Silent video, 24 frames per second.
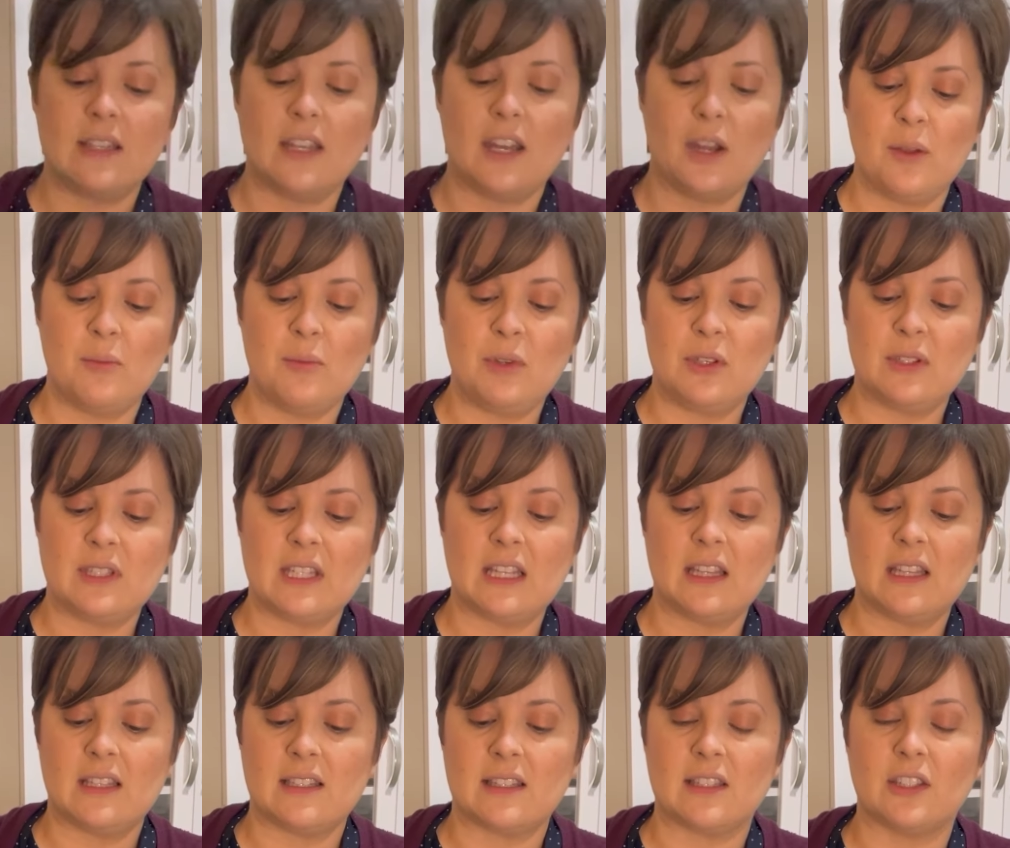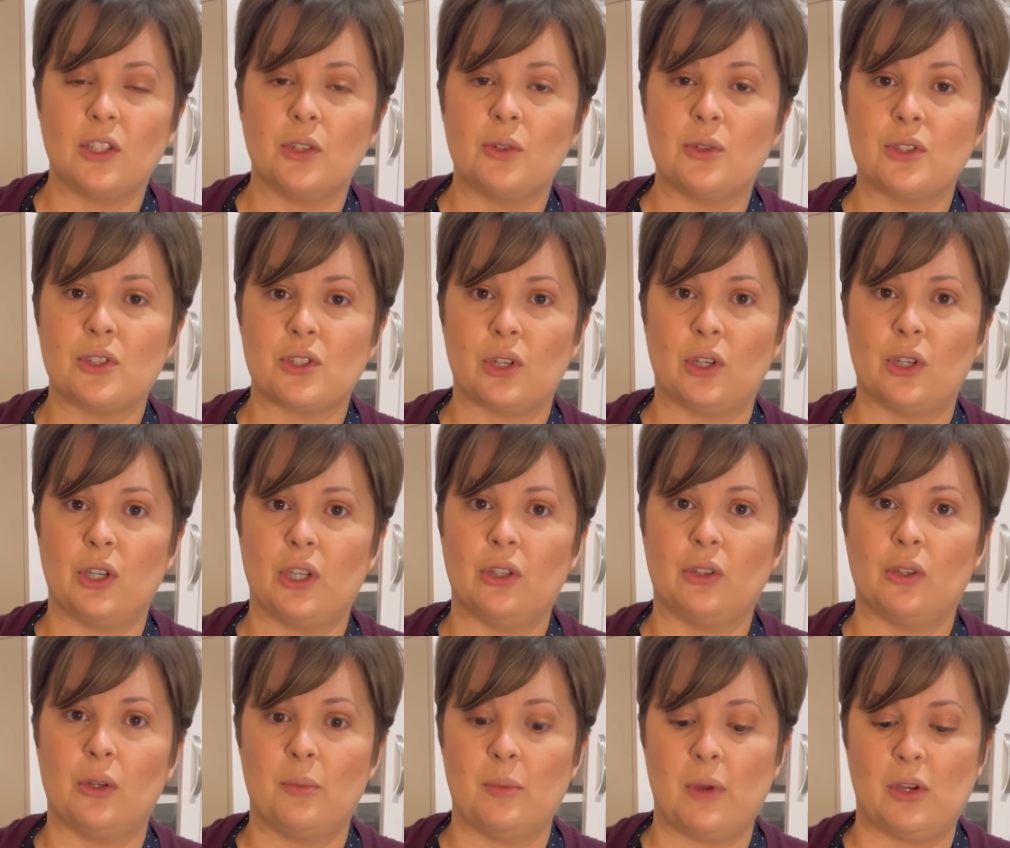I'm using these little
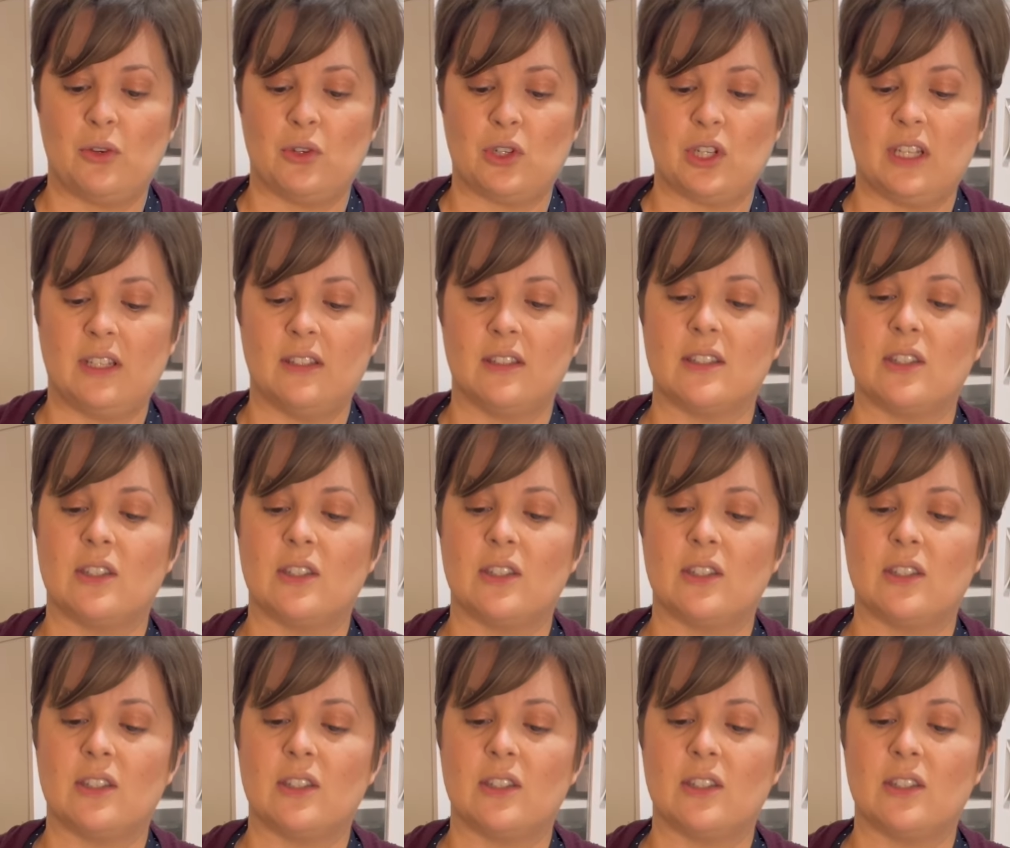circular motions.